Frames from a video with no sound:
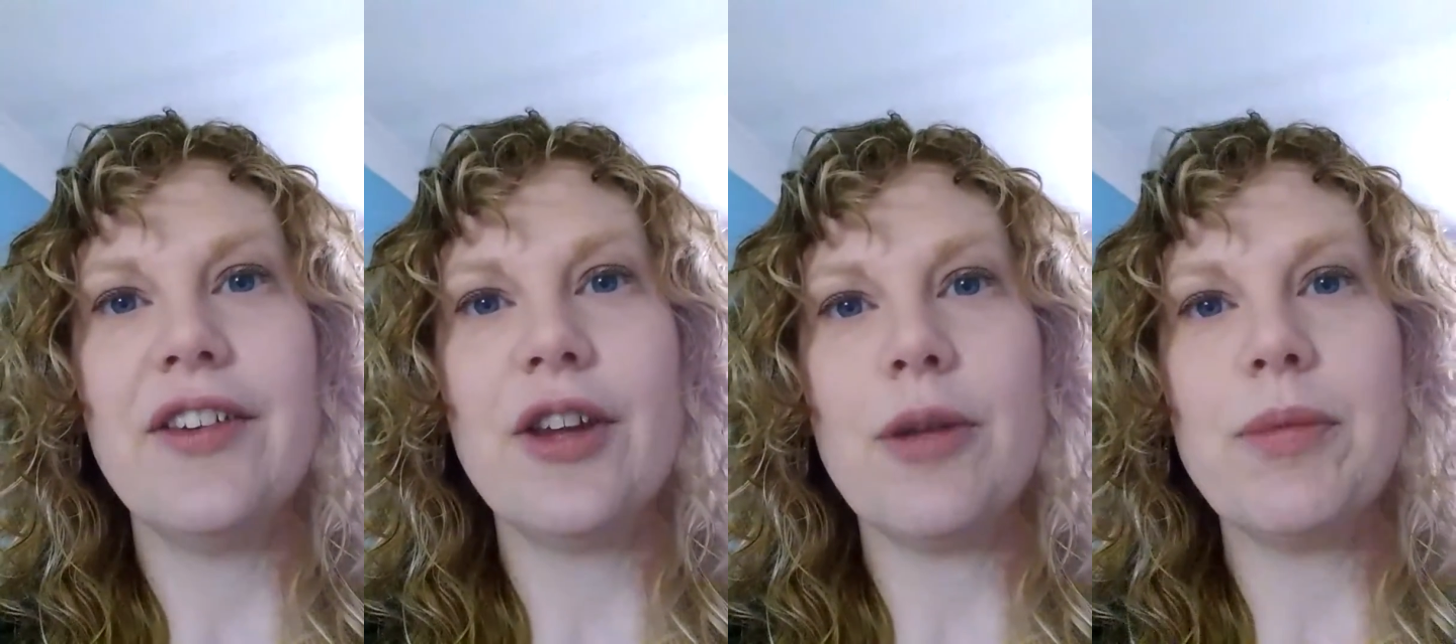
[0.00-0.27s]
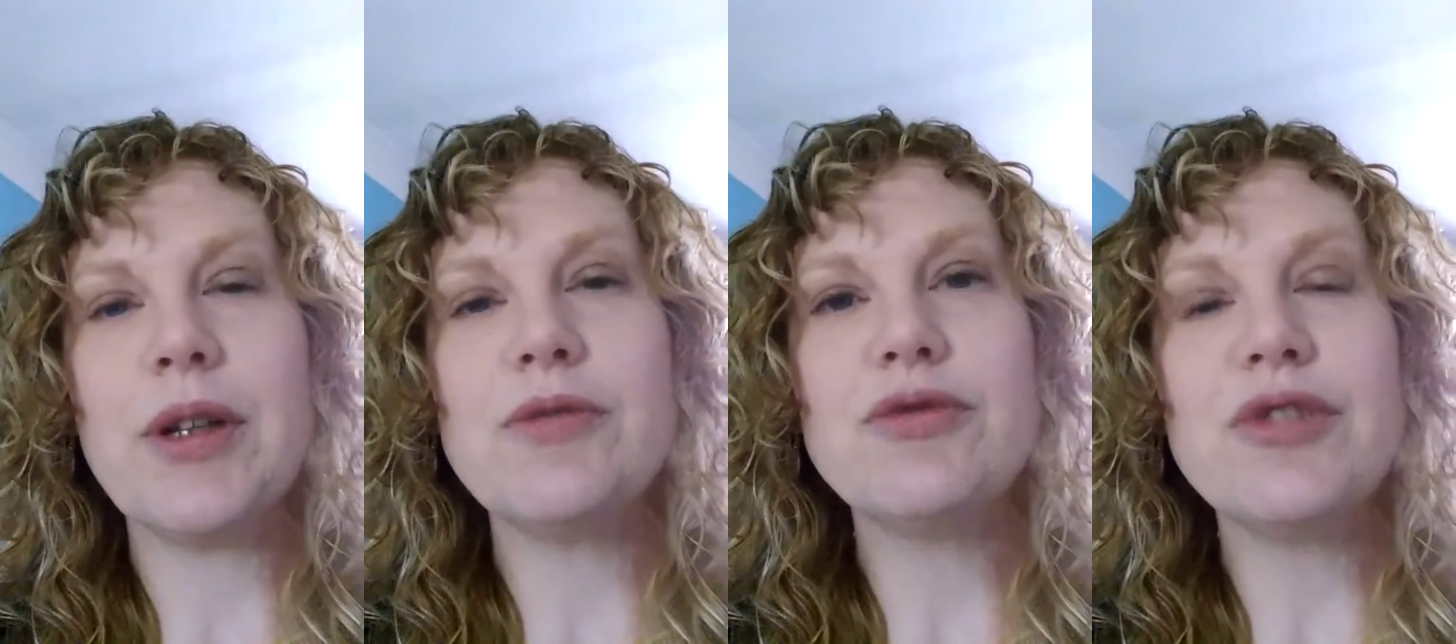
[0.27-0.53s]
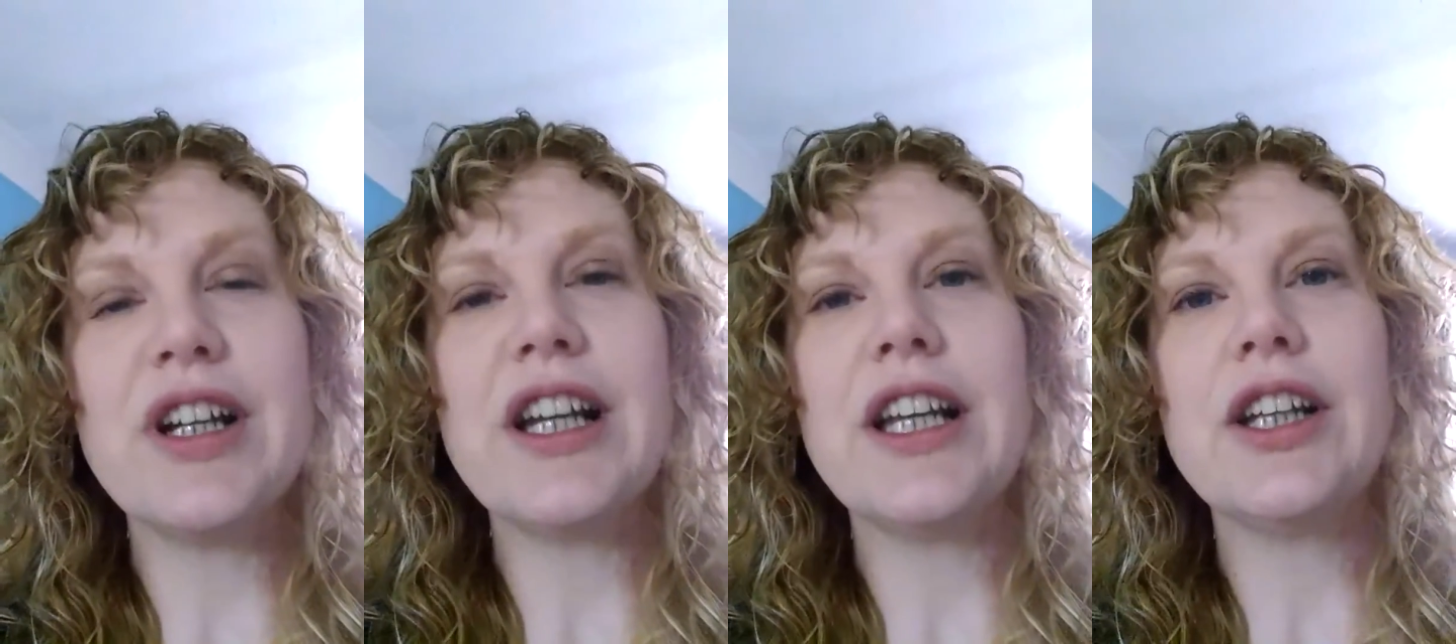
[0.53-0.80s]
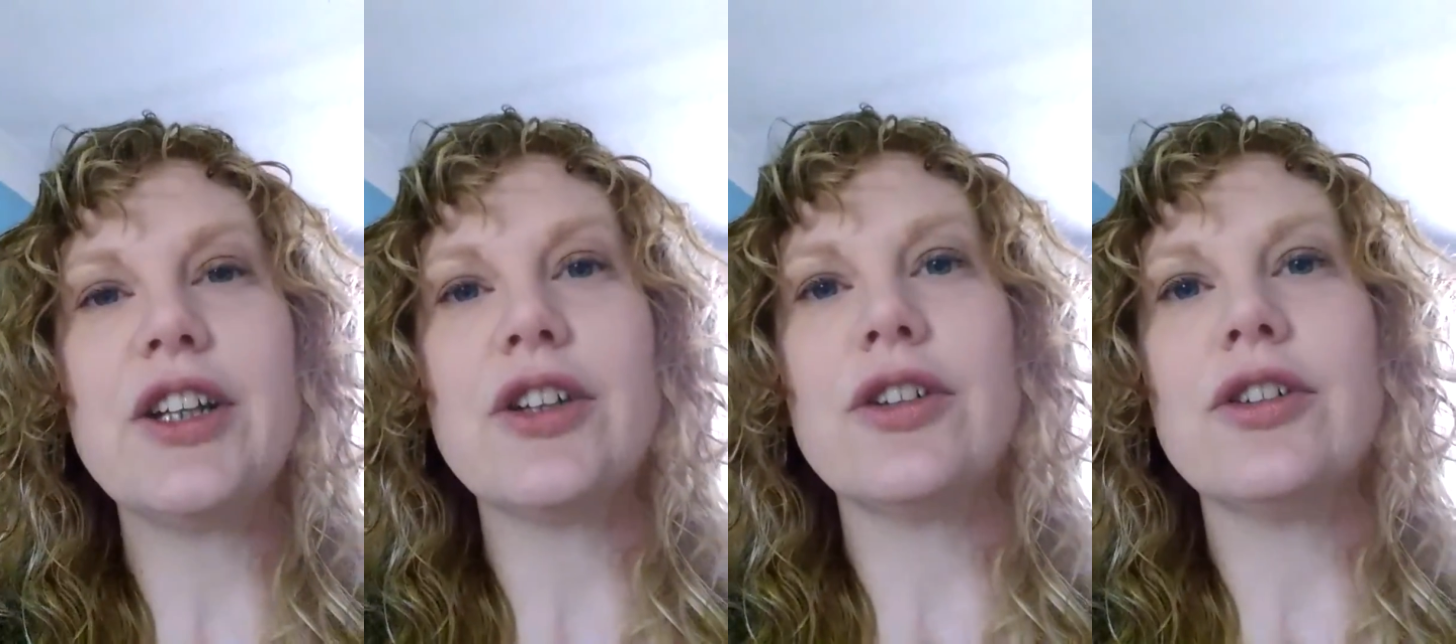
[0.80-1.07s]
So it'd be
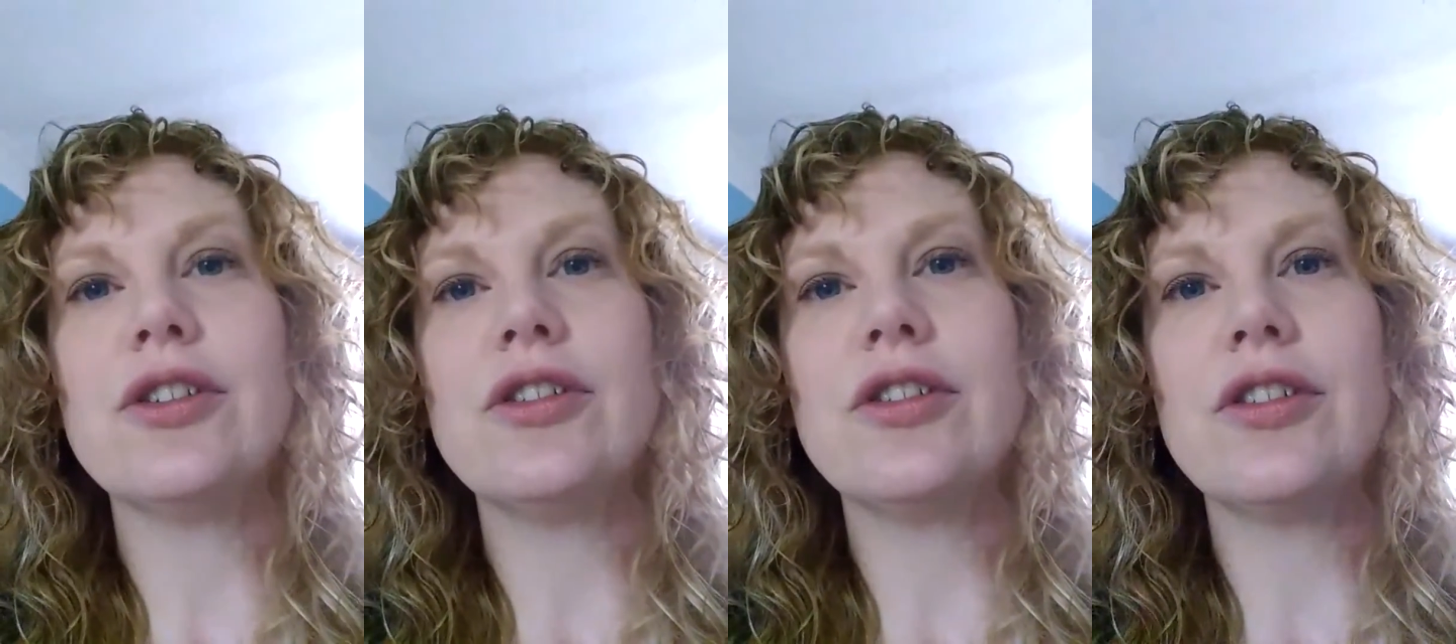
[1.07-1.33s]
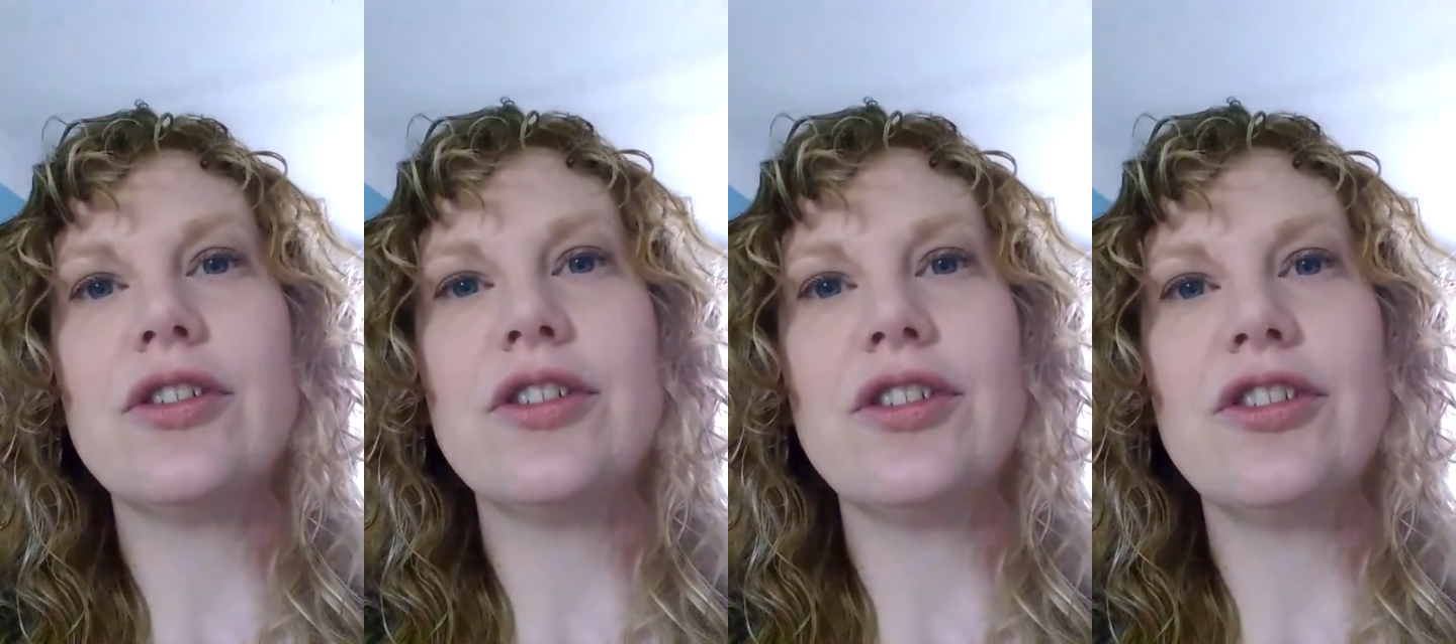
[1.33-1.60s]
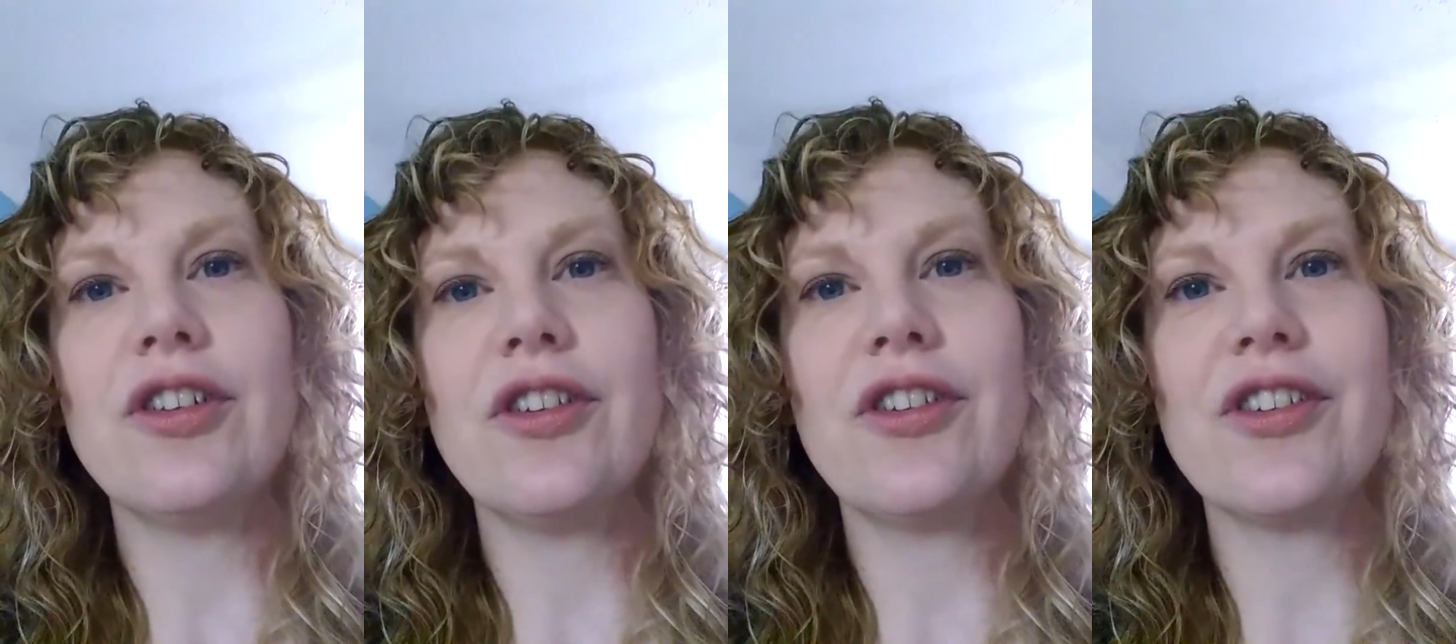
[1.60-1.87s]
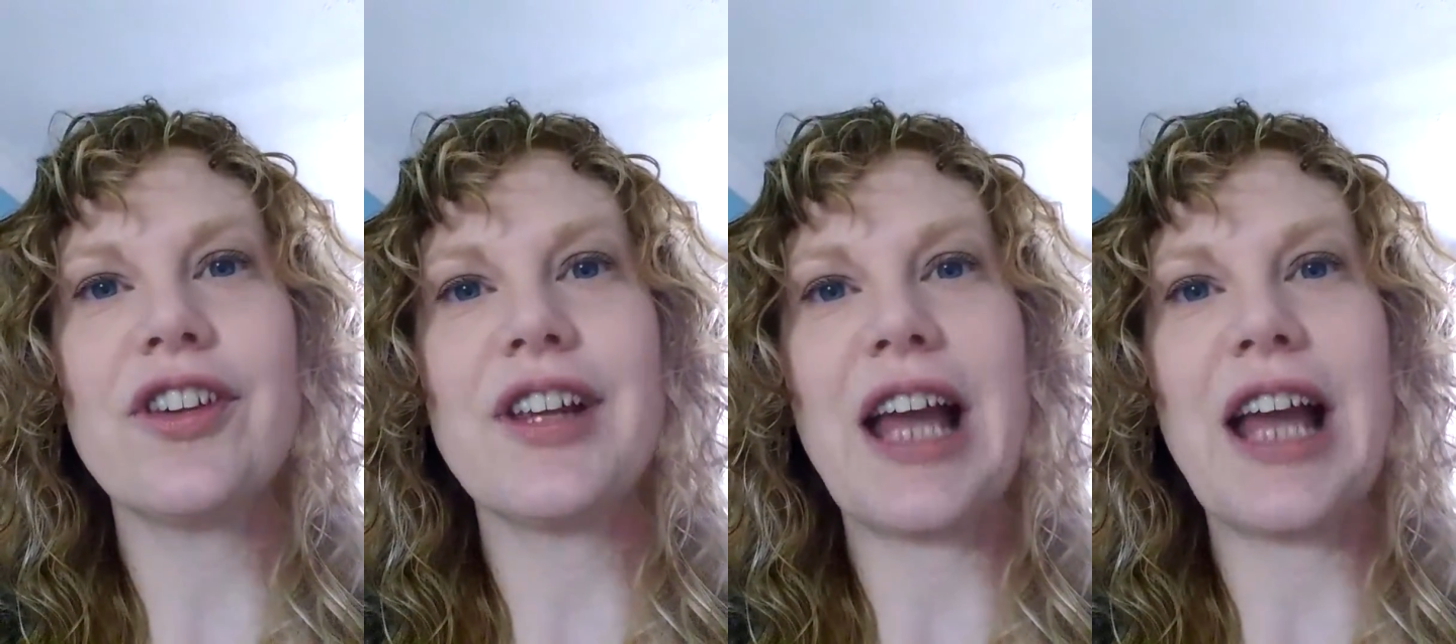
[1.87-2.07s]
really good to just